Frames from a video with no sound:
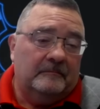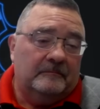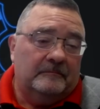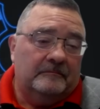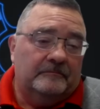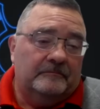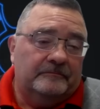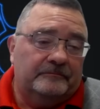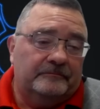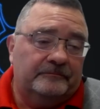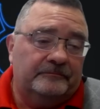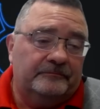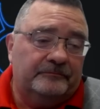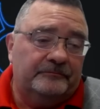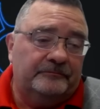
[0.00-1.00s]

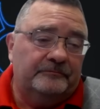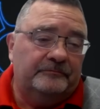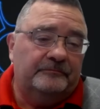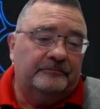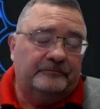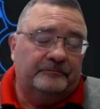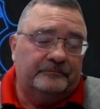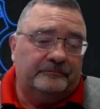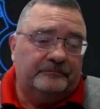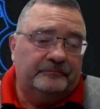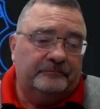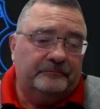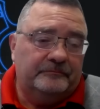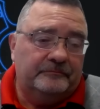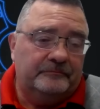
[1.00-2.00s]

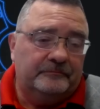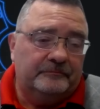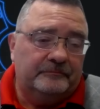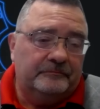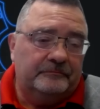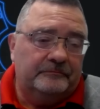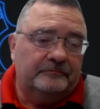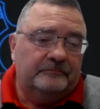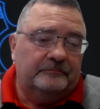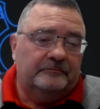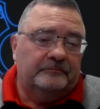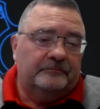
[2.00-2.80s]
(silent)